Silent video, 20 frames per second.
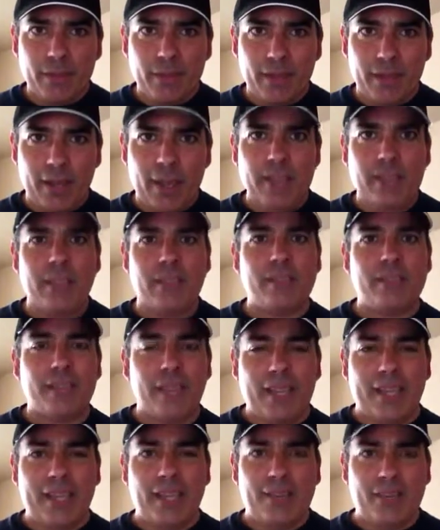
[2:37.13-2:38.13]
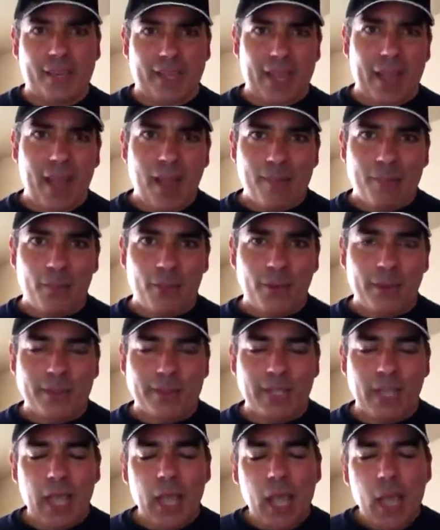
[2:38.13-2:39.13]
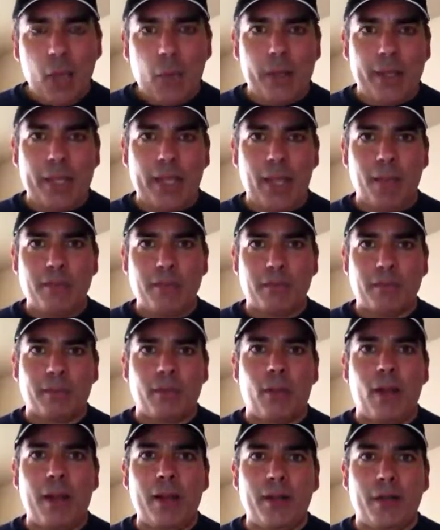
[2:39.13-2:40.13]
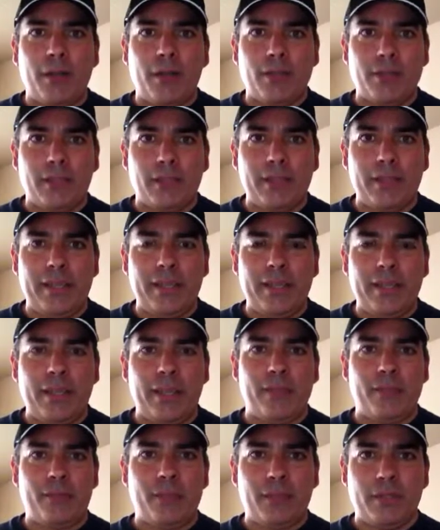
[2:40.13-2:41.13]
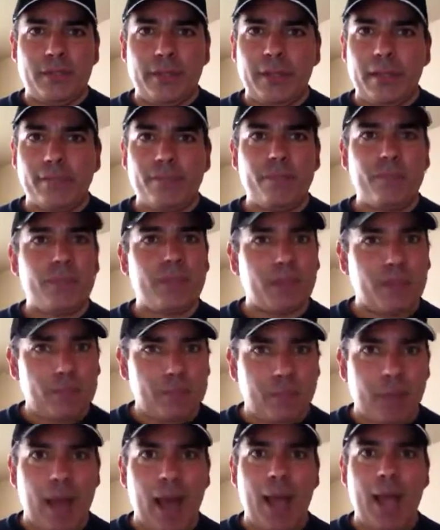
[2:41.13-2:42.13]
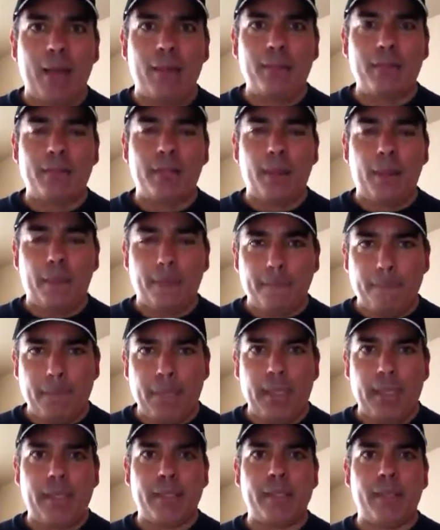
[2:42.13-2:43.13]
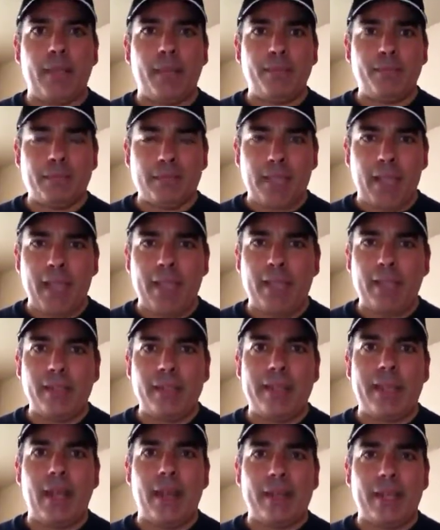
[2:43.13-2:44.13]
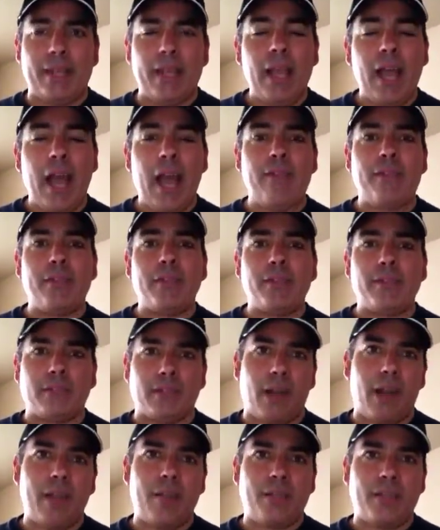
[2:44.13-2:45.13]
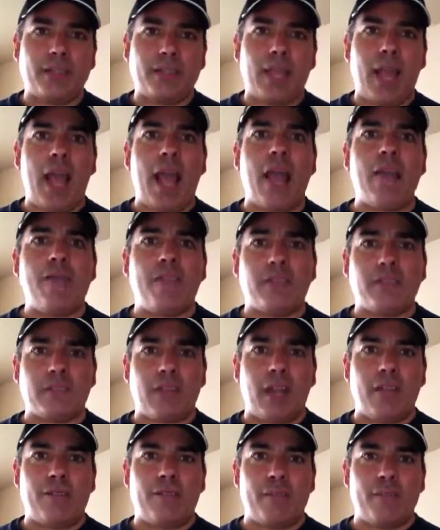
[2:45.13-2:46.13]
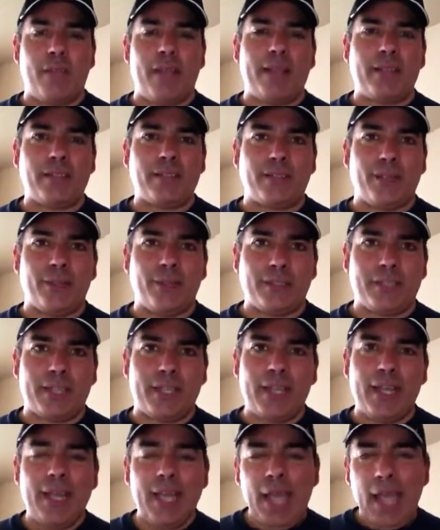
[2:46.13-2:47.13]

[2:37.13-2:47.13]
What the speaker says: as in taking on the Cowboys when it comes to trying to hold the lead in relief. Bombed, beaten up, taken down again. I feel sorry for this guy. I feel sorry for Mike Scioscia.